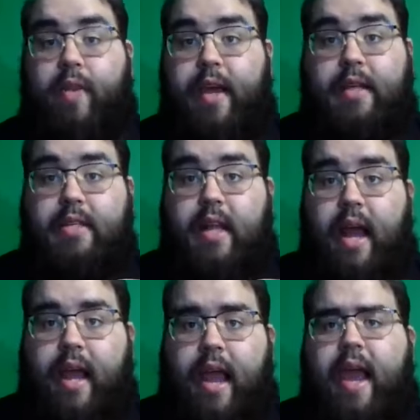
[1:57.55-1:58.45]
things
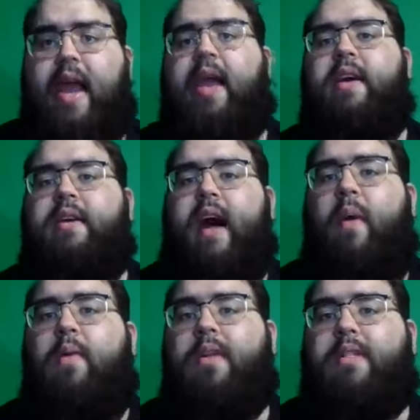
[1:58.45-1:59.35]
like, hey,
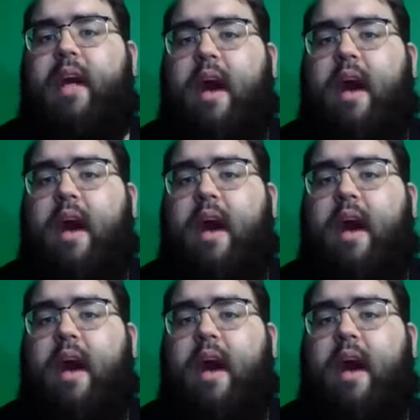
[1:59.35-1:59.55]
I want